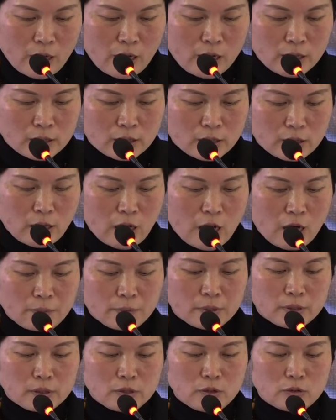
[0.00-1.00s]
and
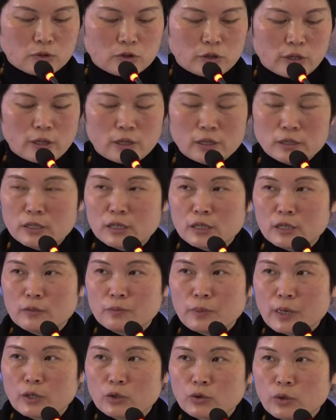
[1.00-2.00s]
carbon neutrality
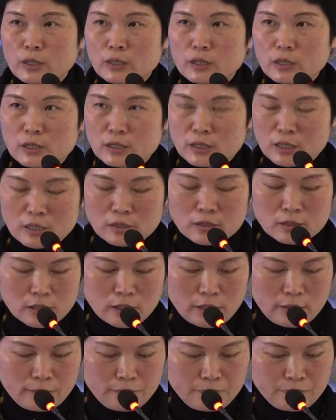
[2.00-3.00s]
by
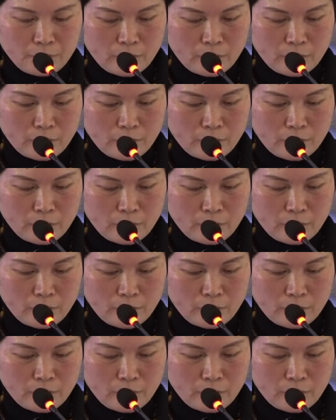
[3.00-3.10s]
2060.